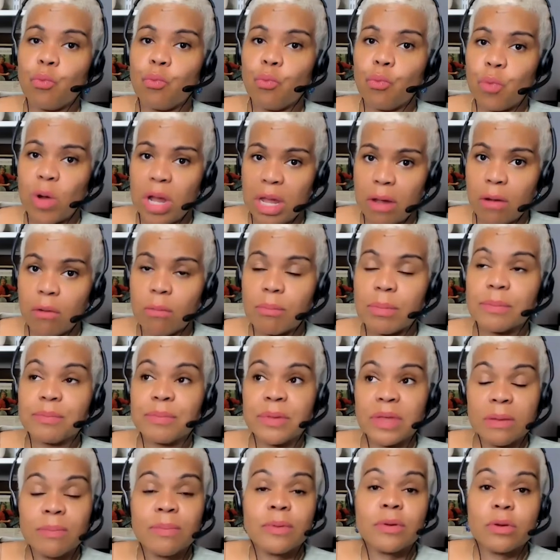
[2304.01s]
well, but
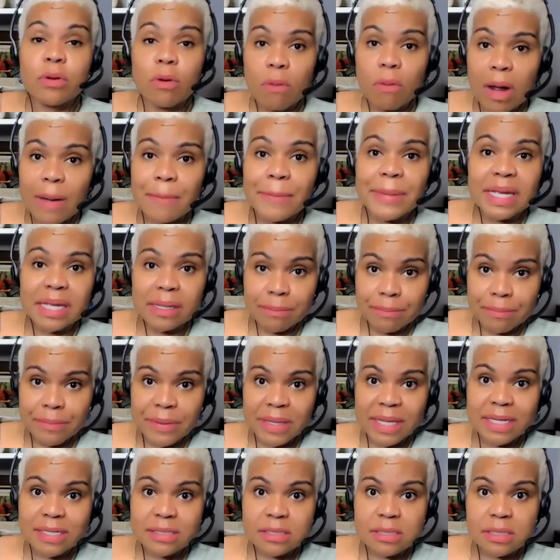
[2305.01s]
people know I mean
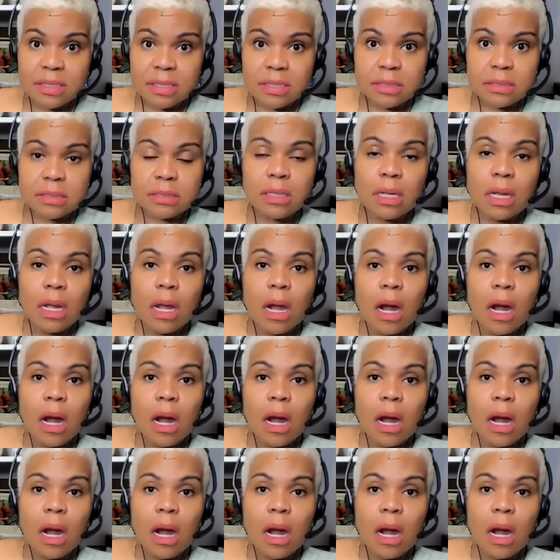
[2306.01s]
business,